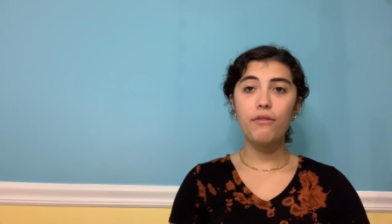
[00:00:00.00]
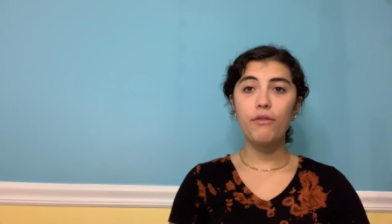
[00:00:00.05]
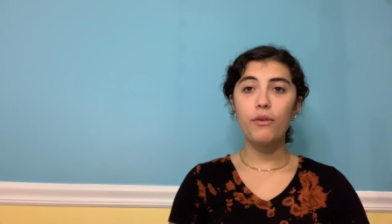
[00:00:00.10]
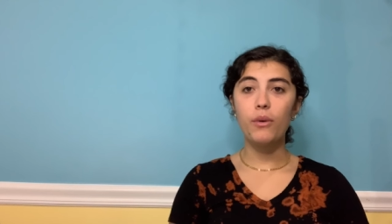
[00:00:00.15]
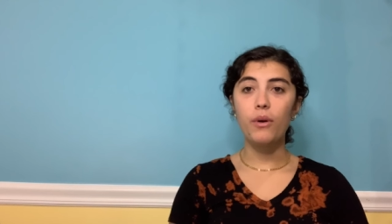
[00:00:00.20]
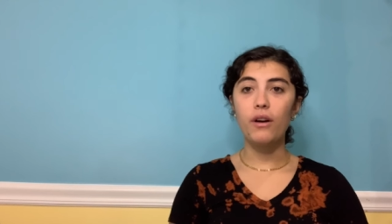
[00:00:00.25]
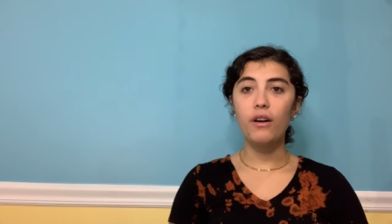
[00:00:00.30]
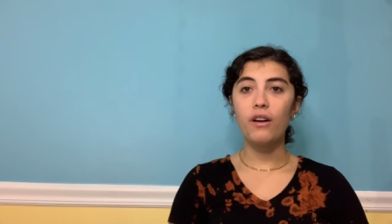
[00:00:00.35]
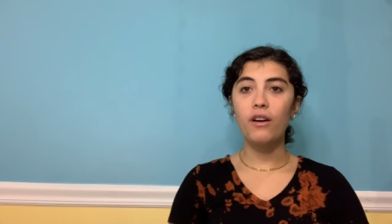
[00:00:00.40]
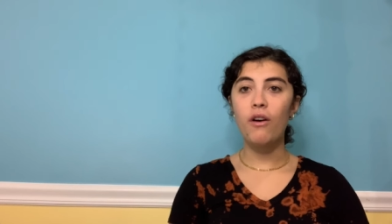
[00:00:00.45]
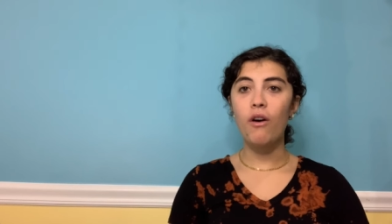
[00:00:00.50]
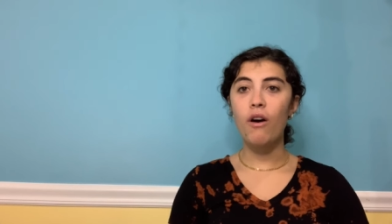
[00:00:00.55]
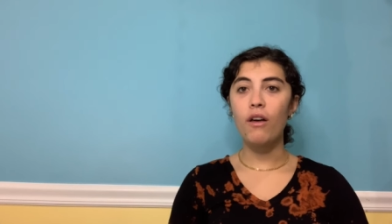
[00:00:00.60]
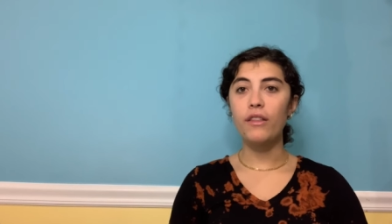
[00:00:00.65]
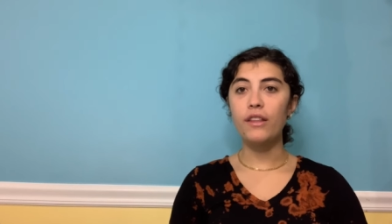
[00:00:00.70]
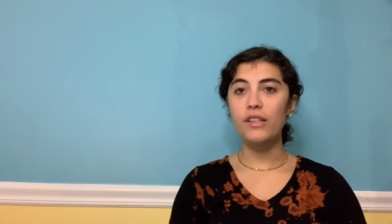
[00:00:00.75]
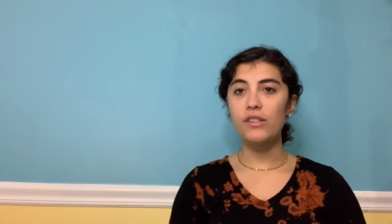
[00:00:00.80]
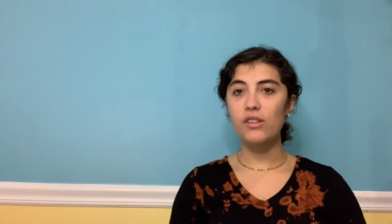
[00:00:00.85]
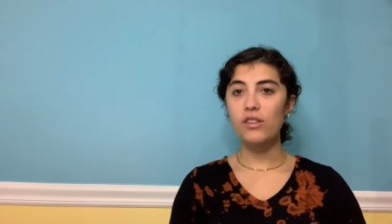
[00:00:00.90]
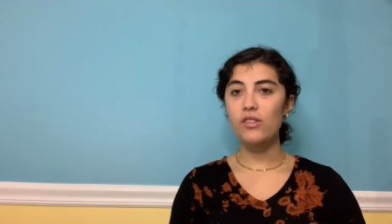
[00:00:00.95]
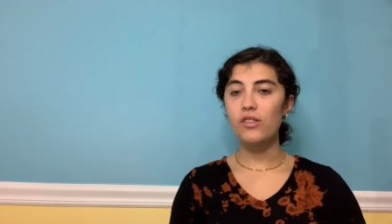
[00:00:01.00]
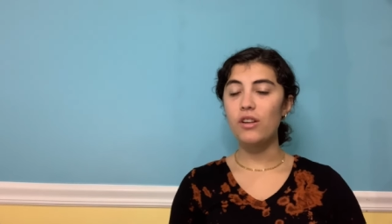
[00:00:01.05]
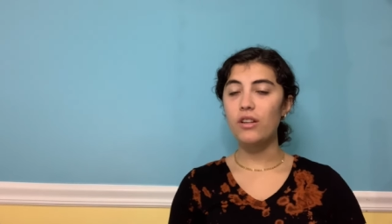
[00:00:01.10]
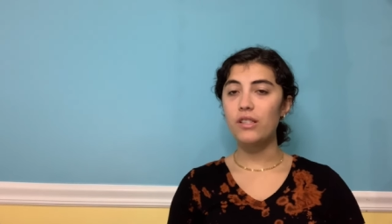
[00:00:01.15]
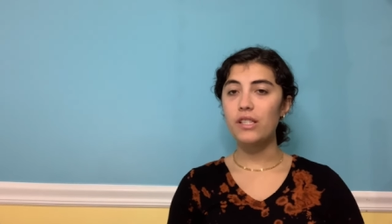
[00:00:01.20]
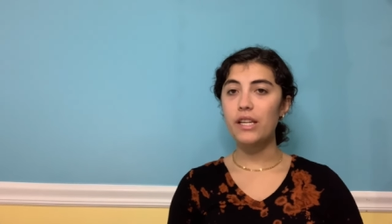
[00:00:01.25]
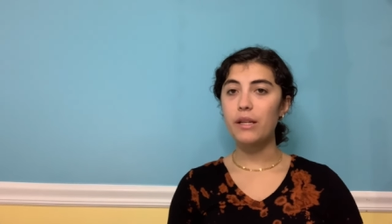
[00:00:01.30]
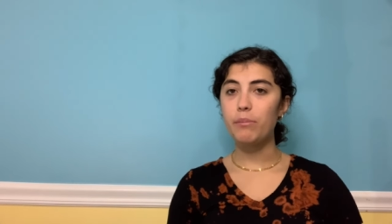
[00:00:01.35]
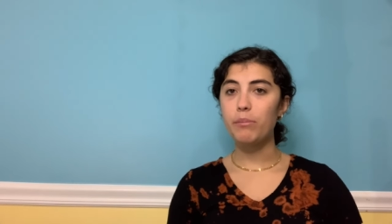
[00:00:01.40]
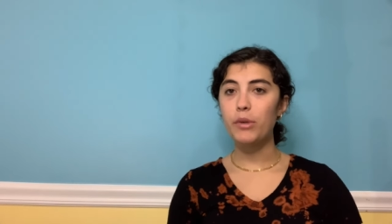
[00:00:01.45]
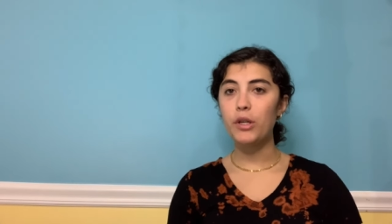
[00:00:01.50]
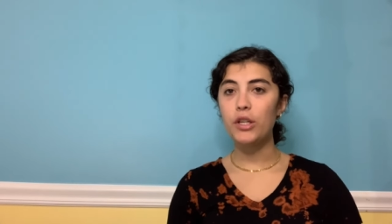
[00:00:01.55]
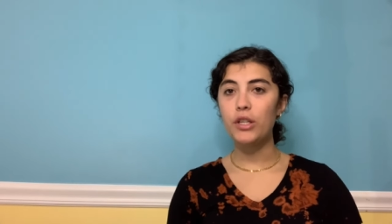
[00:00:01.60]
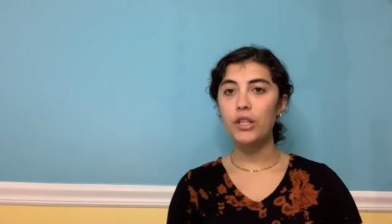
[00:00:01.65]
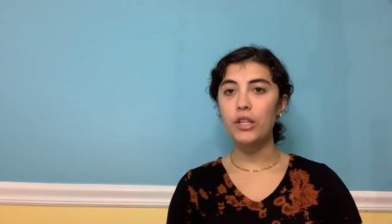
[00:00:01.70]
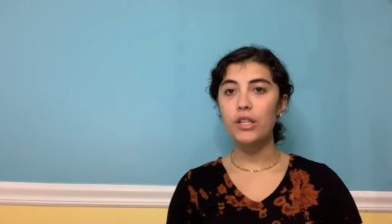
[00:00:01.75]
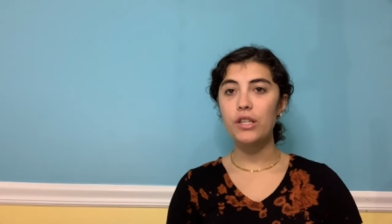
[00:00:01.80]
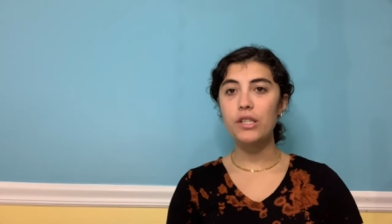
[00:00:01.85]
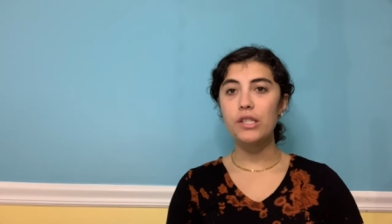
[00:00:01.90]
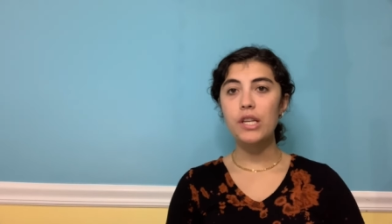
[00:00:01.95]
for all these assaults and
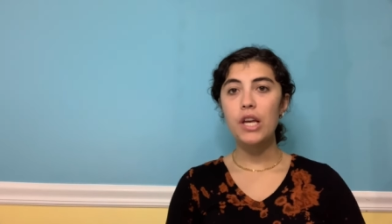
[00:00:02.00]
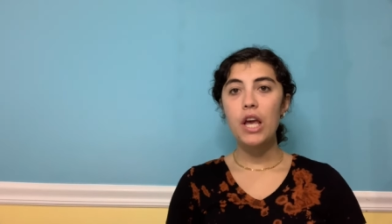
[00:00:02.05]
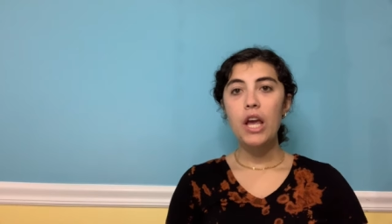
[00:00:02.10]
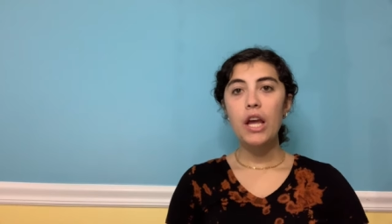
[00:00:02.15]
murders,